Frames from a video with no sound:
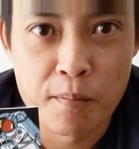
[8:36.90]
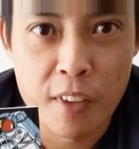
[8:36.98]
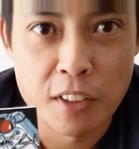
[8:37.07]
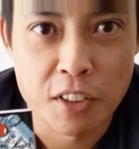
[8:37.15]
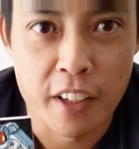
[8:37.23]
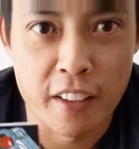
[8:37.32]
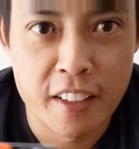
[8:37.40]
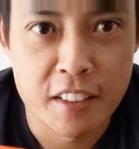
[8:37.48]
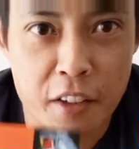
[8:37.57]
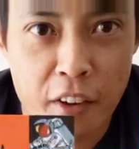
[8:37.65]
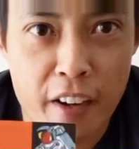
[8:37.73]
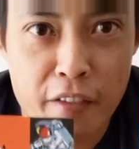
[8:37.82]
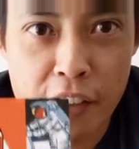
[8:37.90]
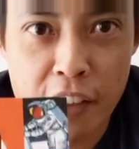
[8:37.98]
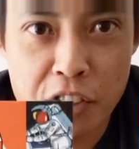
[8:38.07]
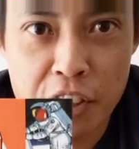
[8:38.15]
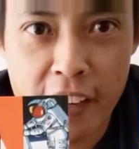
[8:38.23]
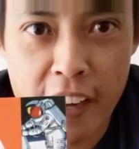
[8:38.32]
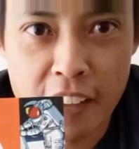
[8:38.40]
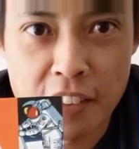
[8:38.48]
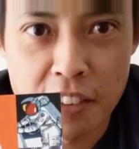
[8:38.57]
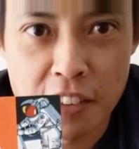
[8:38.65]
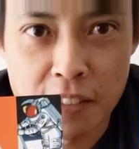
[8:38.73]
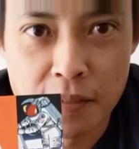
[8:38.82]
So yeah, these are great for you to check out
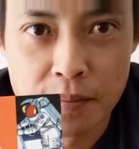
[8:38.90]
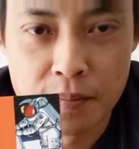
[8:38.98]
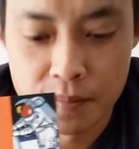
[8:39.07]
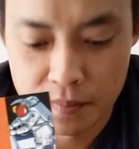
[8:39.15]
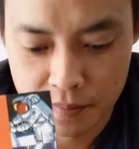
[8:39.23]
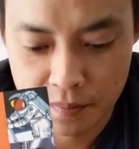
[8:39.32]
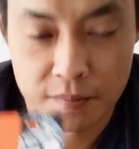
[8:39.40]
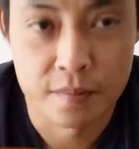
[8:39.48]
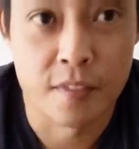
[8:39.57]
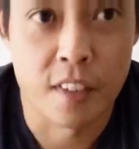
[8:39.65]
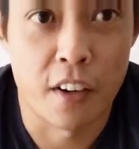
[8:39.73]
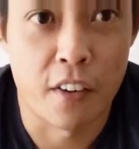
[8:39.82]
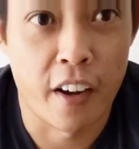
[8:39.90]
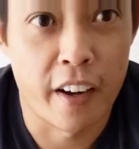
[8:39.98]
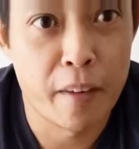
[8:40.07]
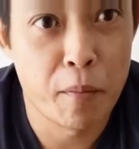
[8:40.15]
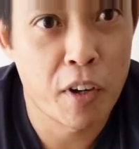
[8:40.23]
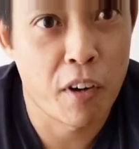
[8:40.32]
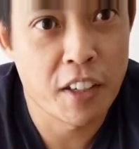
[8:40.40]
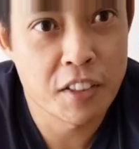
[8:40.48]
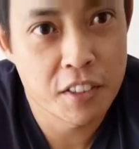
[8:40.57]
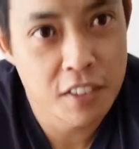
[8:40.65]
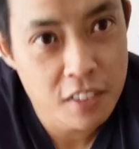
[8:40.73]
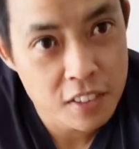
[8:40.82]
too. All right, any more
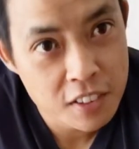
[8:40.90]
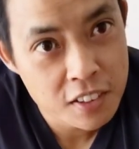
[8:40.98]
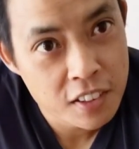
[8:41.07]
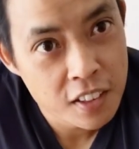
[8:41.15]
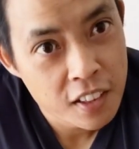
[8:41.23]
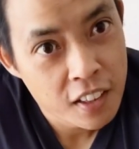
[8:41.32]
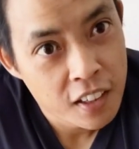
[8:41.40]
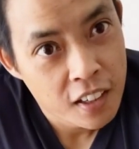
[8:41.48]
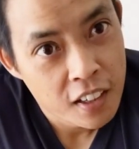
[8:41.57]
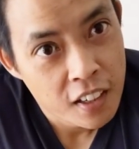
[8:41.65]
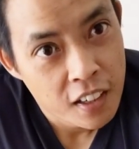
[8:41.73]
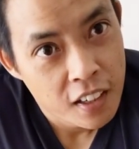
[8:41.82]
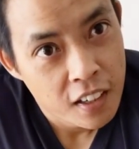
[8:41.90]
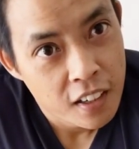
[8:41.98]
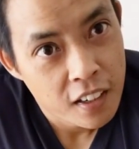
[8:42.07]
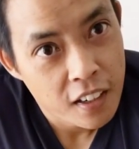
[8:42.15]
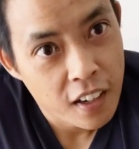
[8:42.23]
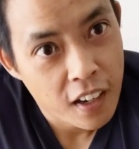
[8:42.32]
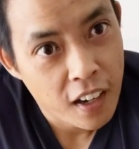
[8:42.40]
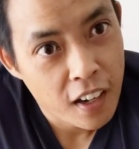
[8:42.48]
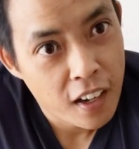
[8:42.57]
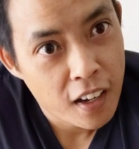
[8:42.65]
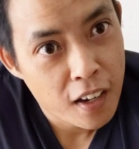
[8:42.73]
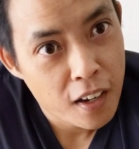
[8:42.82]
questions?
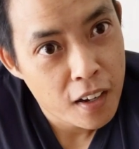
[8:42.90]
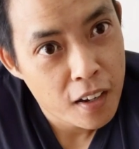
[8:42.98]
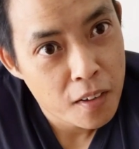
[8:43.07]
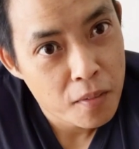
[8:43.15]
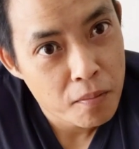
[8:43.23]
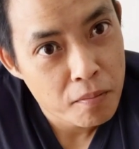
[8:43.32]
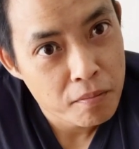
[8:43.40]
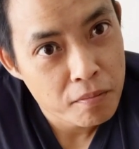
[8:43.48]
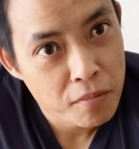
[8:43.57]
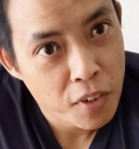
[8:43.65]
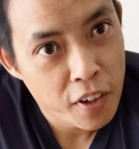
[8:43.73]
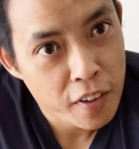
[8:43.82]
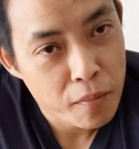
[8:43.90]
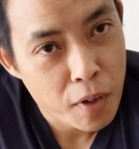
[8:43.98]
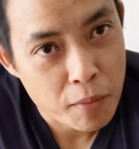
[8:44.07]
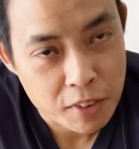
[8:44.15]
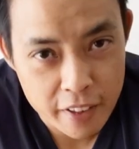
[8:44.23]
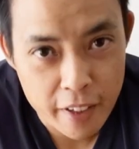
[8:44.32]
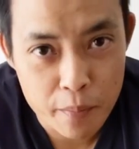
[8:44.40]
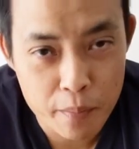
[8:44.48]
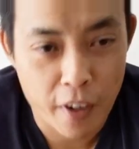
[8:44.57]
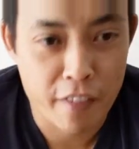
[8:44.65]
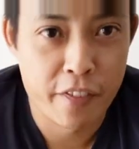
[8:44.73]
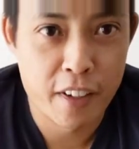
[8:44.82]
Not at the moment. So yeah,
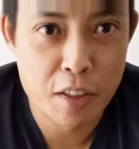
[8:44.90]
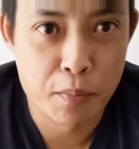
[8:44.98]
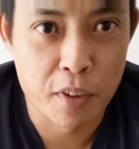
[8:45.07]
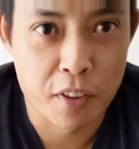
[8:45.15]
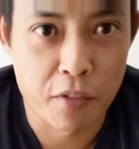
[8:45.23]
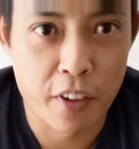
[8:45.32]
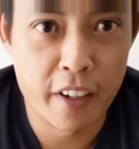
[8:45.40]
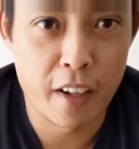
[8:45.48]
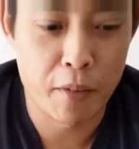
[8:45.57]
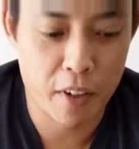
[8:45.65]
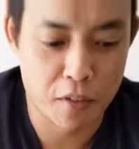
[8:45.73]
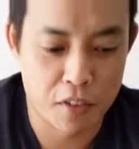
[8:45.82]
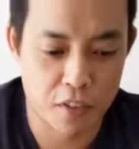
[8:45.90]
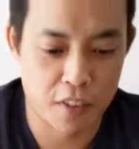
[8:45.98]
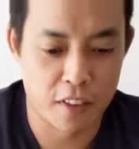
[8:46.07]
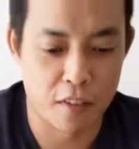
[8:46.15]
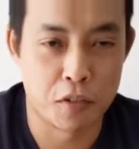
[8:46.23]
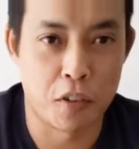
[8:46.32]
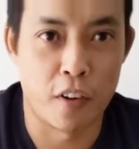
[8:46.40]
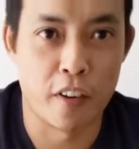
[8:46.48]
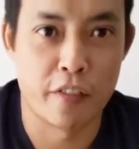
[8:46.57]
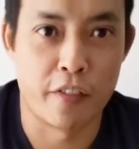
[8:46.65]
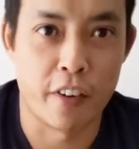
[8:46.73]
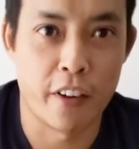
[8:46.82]
I finished book 3. I'm going to do a little drawing
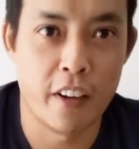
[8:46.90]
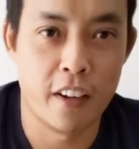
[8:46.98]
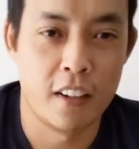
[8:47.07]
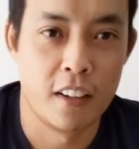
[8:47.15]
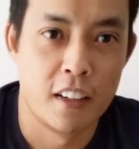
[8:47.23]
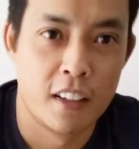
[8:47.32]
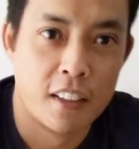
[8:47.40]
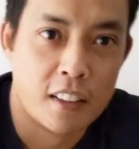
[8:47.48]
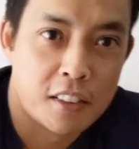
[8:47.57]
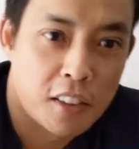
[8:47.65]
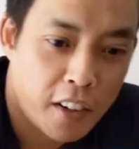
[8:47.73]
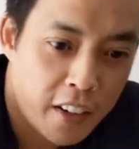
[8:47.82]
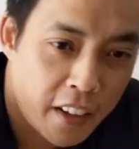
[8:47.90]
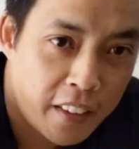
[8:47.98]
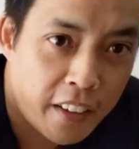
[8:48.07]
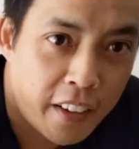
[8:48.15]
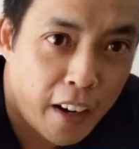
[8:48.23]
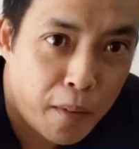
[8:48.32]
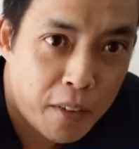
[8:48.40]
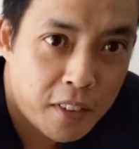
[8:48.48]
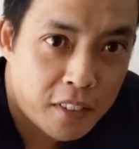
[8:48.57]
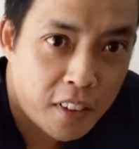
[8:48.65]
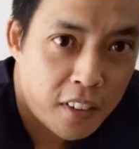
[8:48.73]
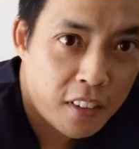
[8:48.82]
for you. Sorry that the camera's
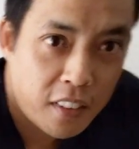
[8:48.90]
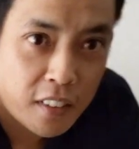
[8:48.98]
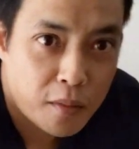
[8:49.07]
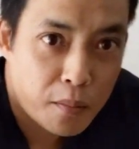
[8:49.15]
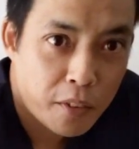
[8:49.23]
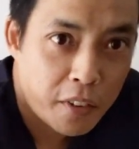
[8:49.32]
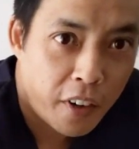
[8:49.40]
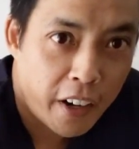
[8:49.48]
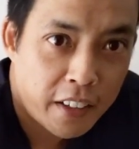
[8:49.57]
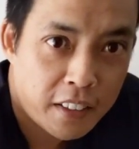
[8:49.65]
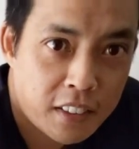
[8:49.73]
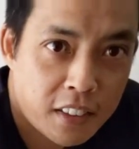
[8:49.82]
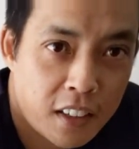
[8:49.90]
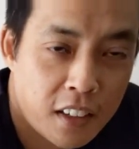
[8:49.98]
not great.